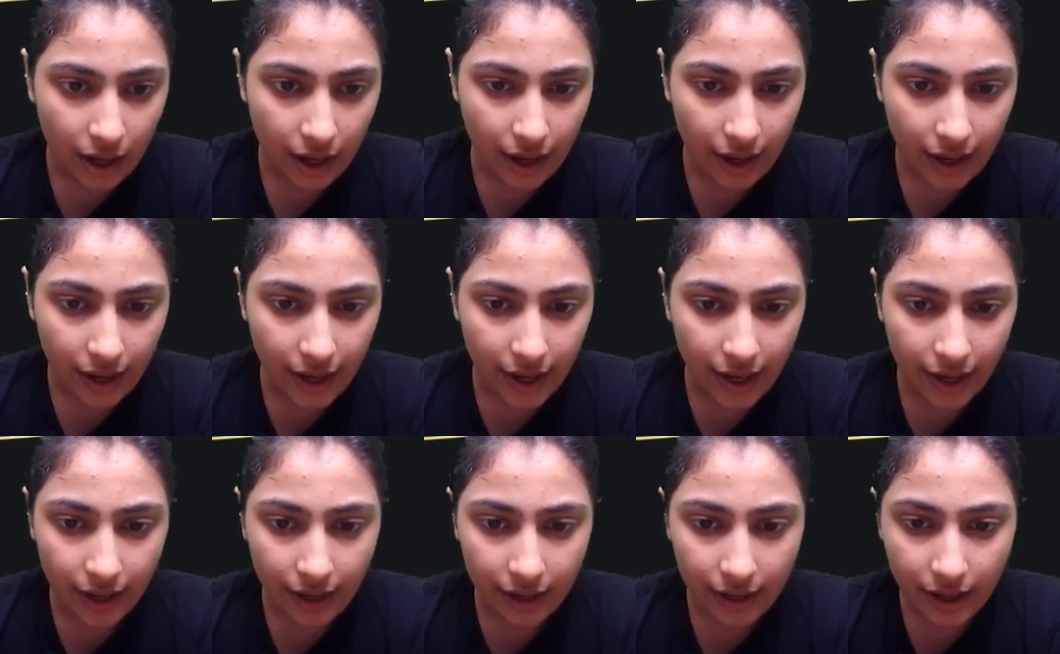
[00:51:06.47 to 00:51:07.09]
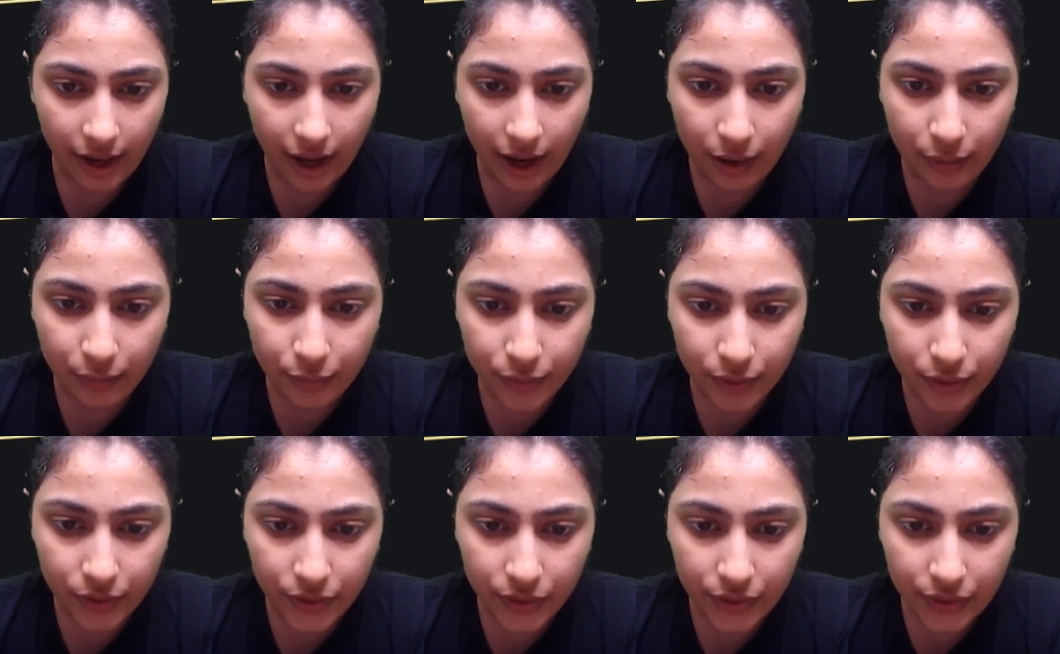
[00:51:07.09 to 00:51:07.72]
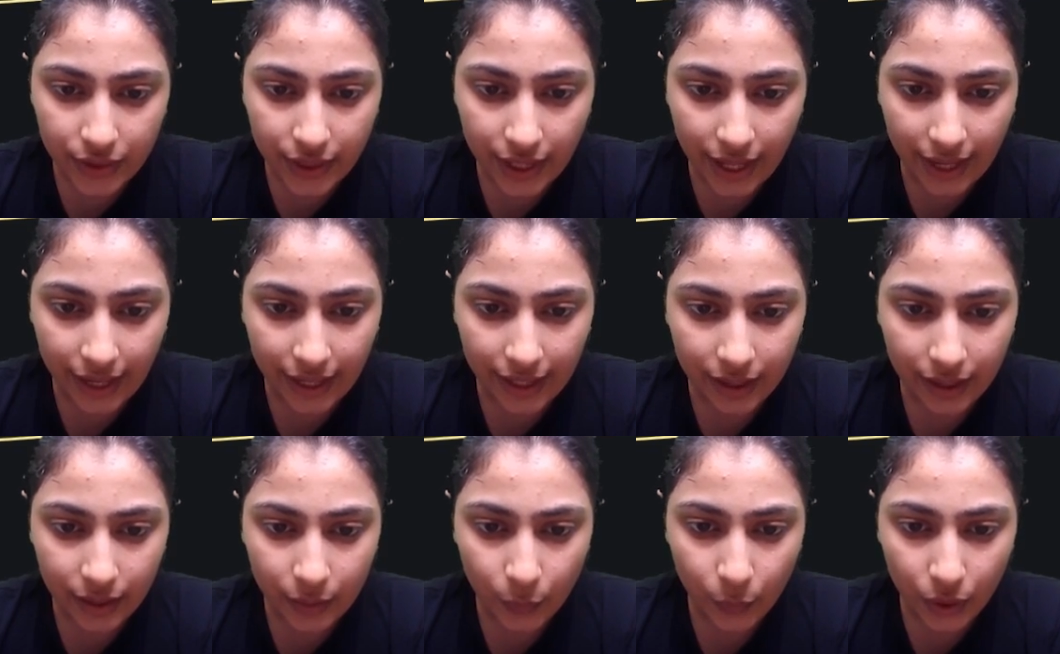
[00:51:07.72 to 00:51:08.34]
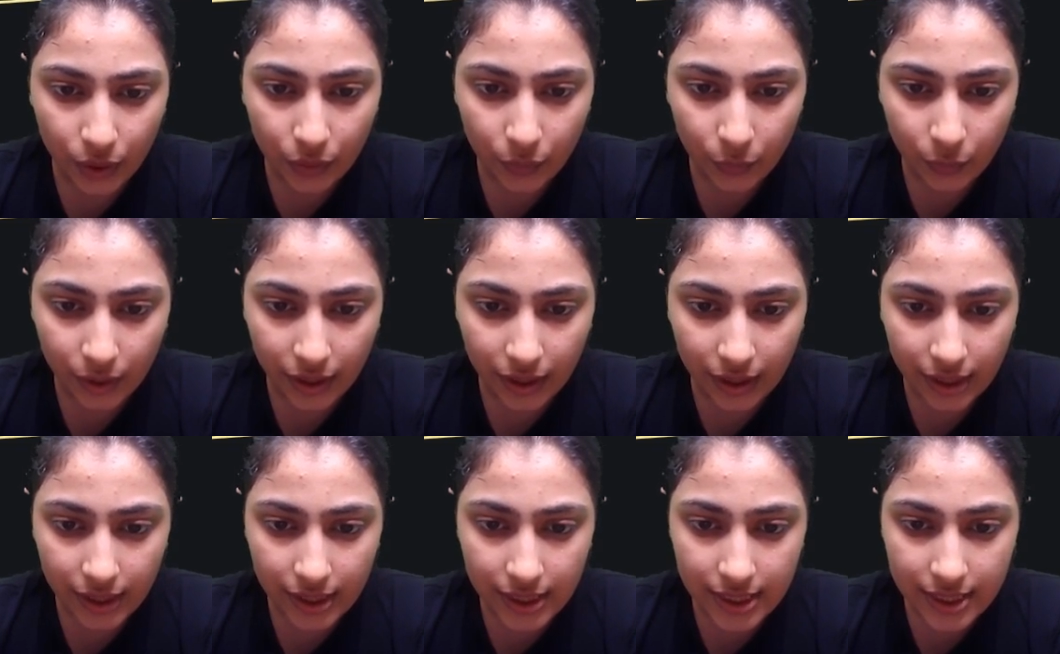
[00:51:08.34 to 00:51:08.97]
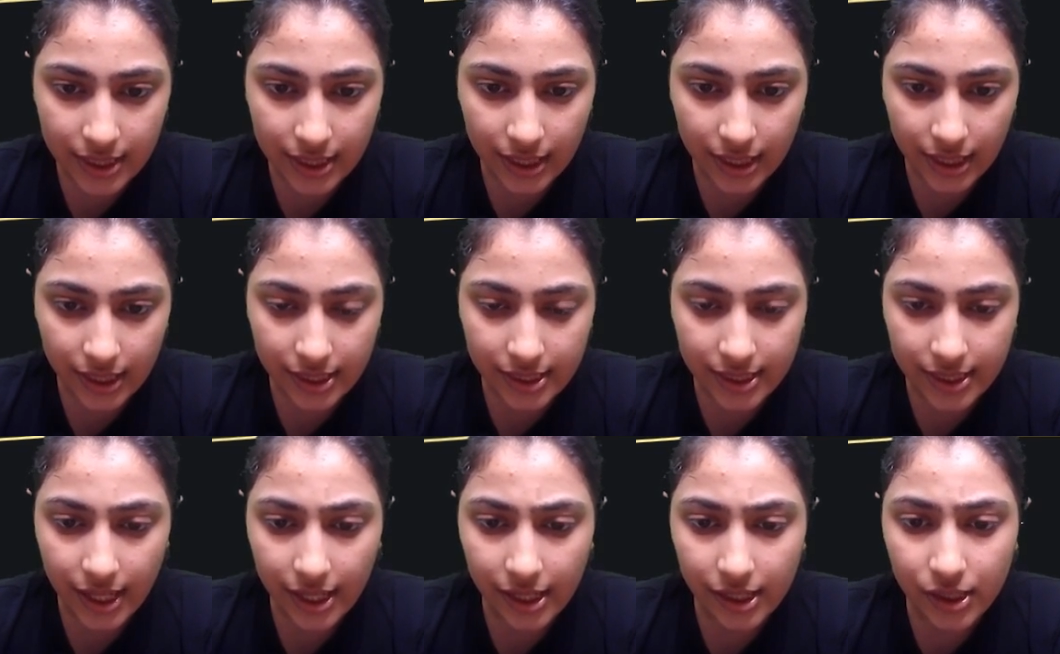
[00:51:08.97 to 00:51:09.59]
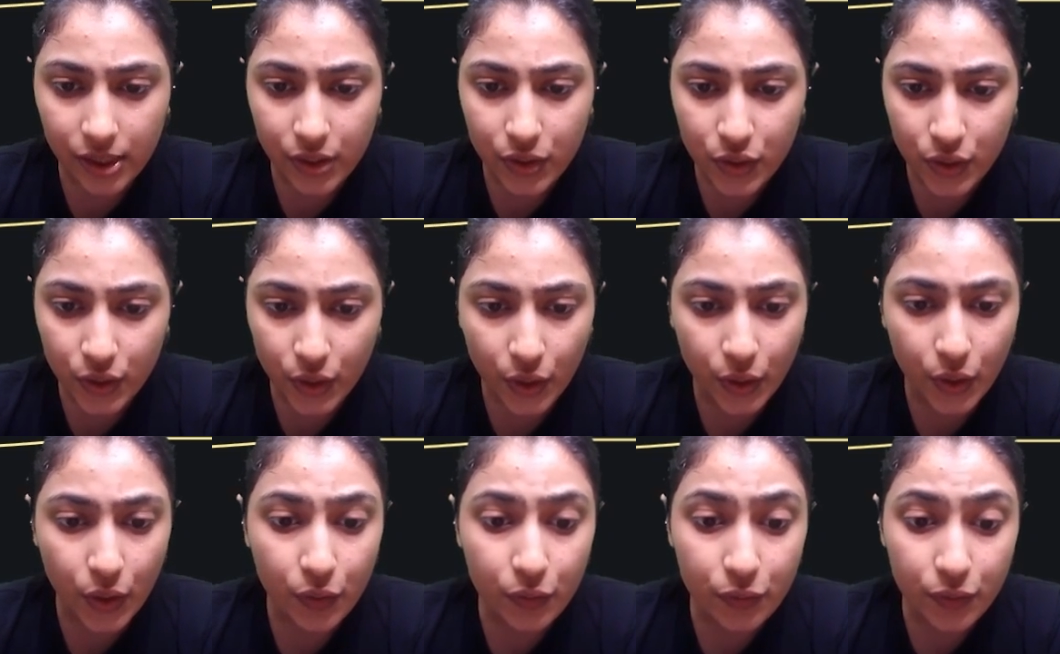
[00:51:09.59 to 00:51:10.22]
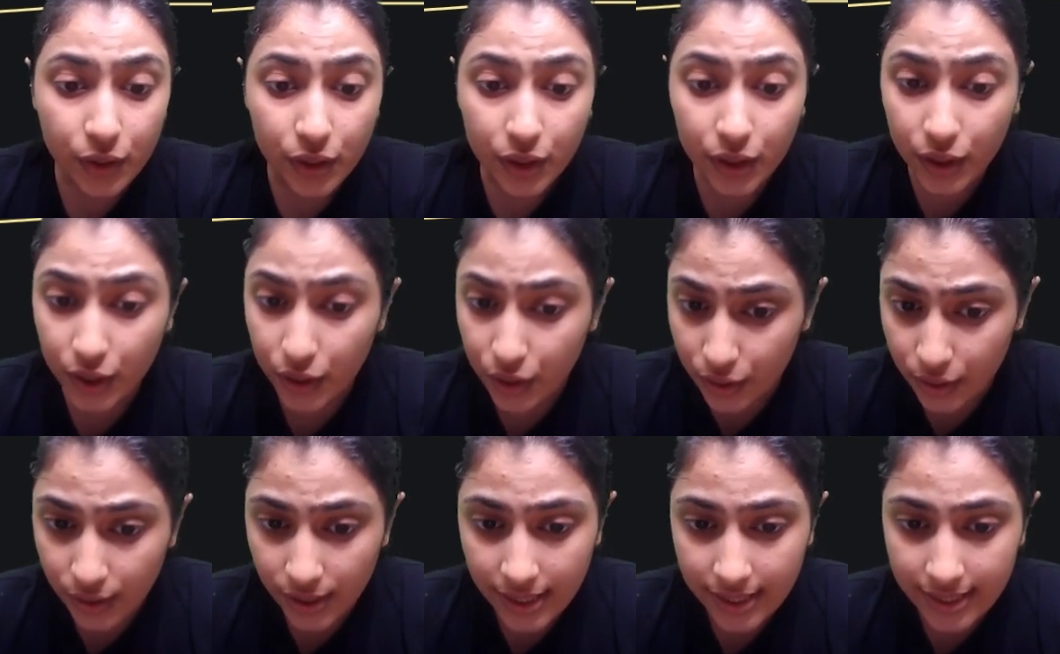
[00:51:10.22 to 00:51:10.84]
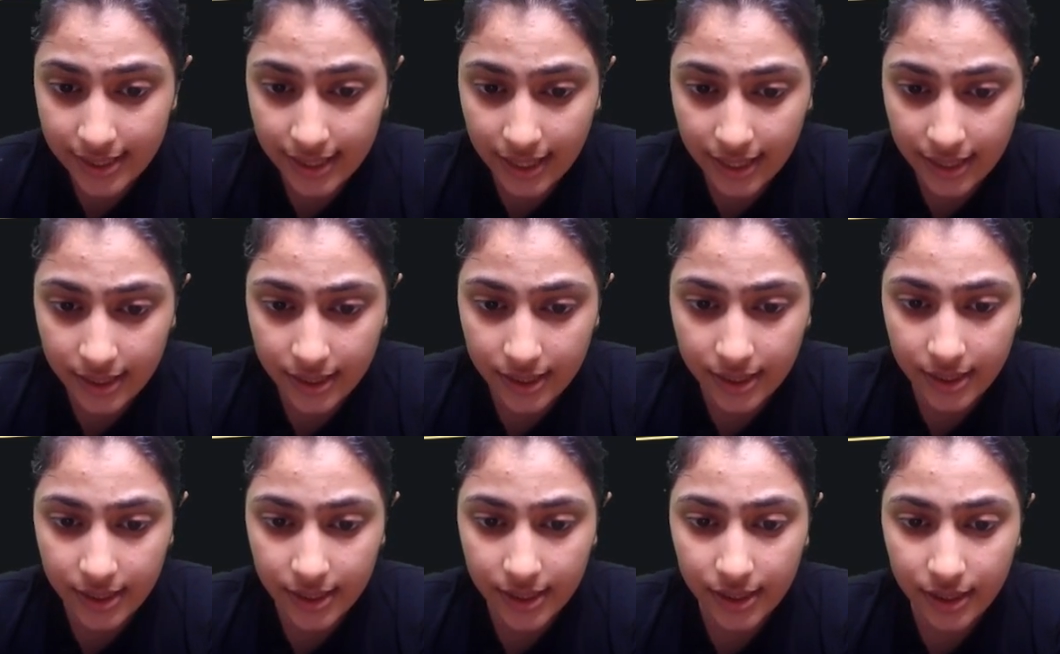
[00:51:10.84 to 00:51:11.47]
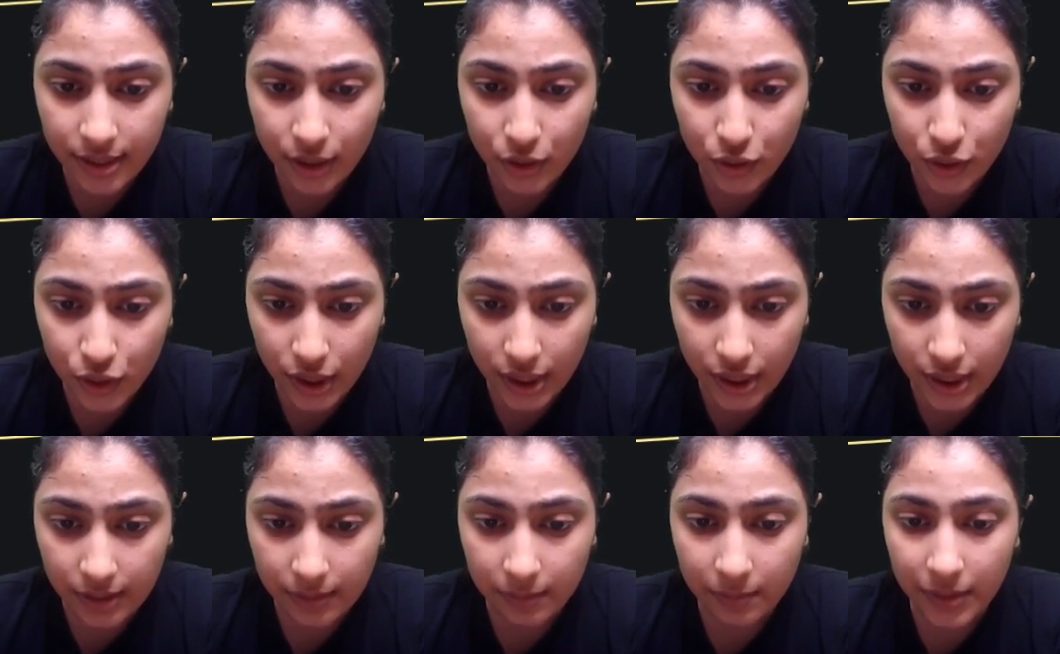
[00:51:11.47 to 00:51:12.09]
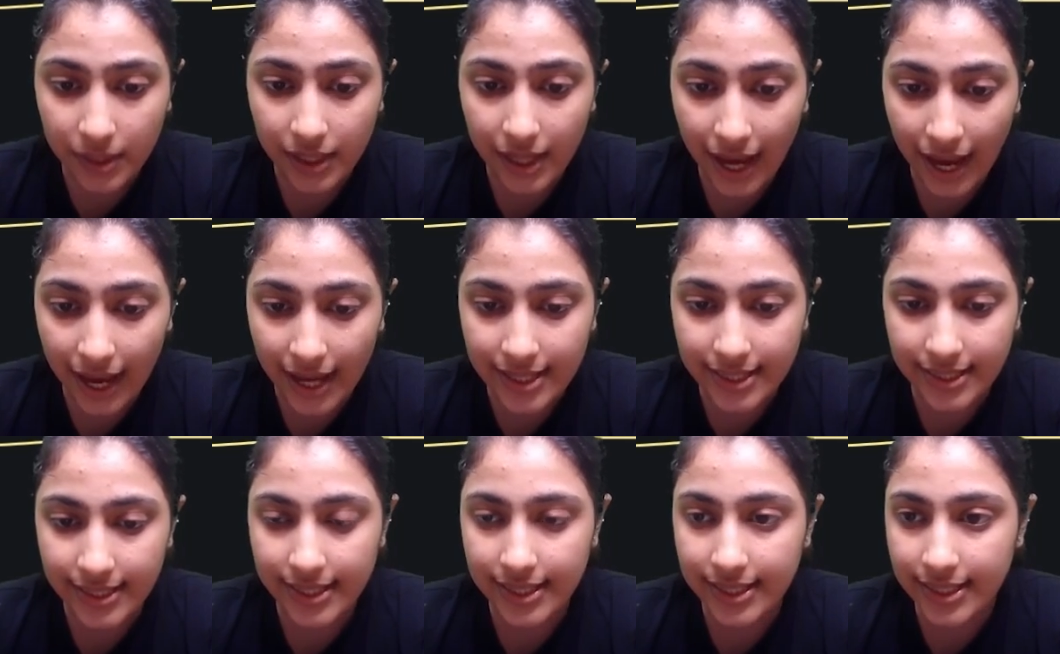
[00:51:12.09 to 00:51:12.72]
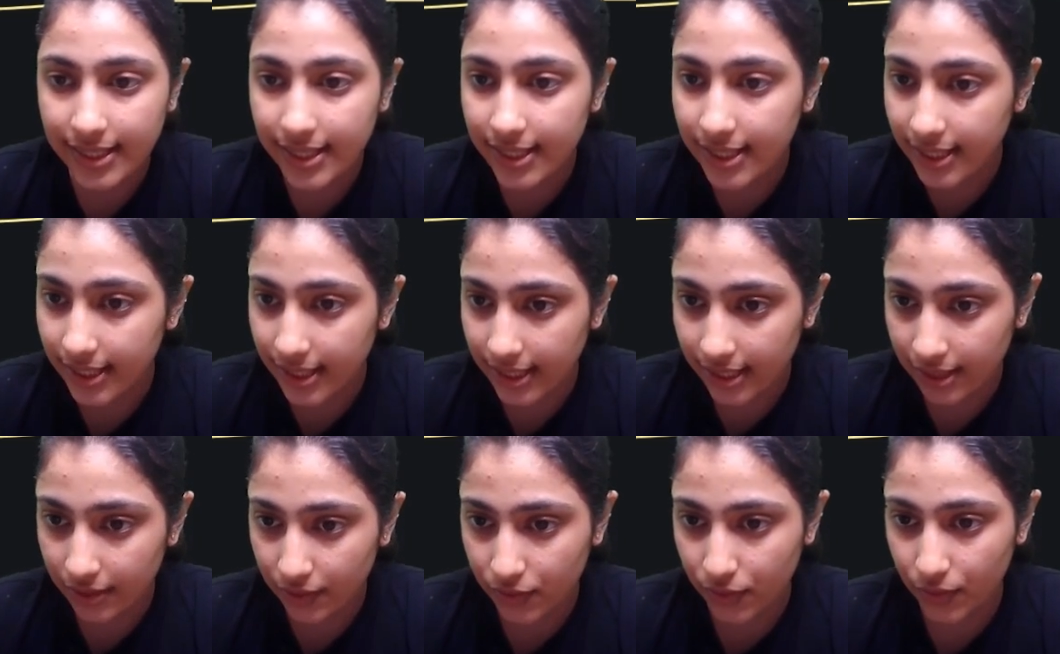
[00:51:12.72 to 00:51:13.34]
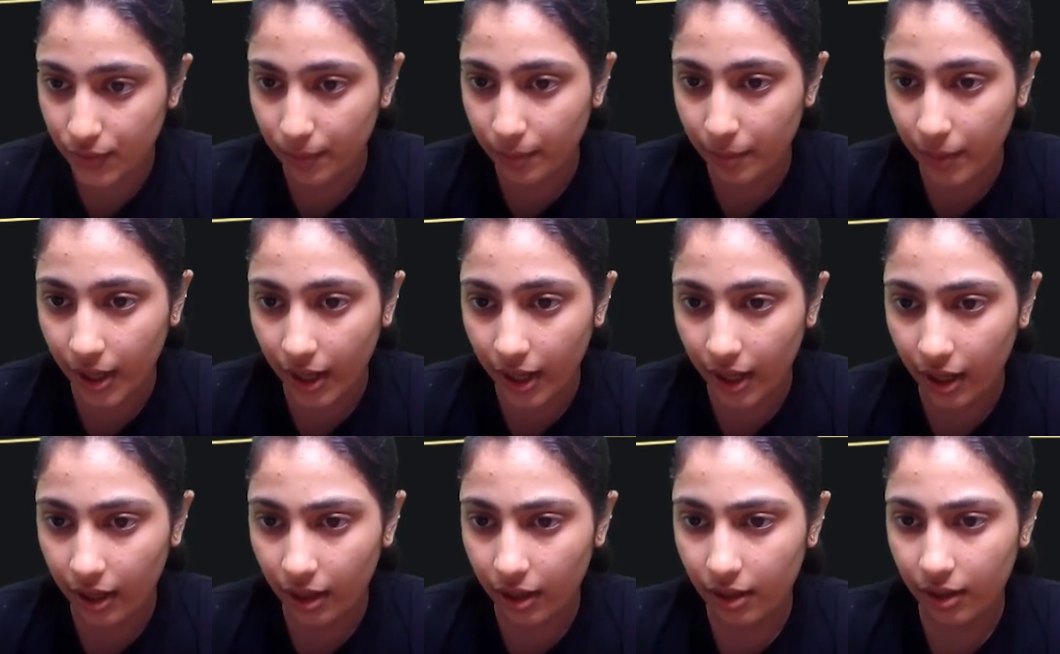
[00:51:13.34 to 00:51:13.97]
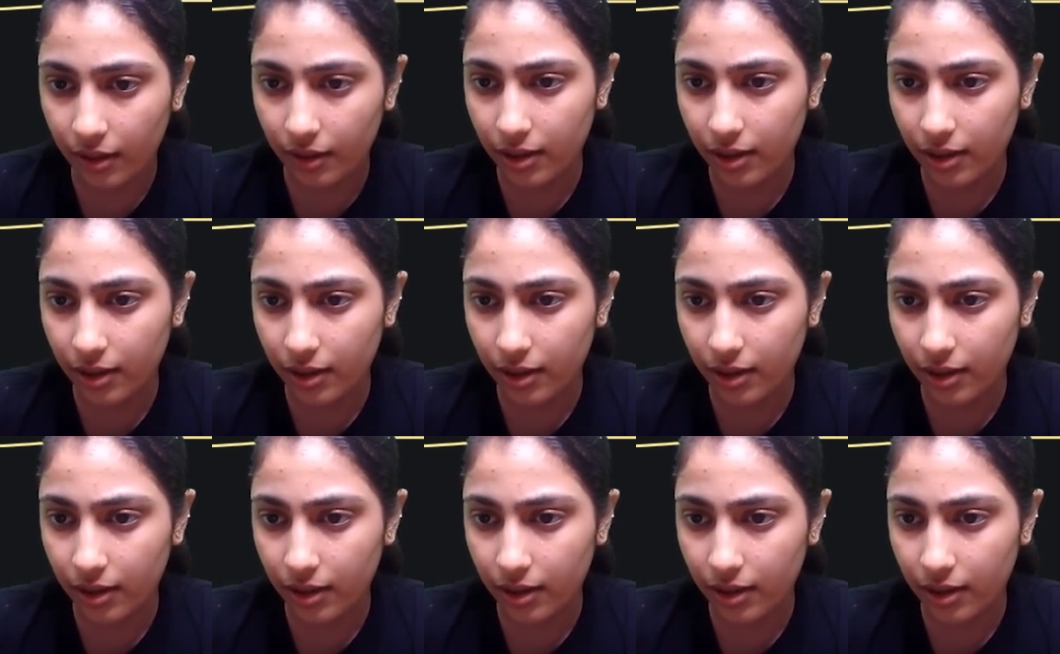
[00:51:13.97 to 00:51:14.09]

And after that what we can see is that the share of tertiary sector in the GDP has increased by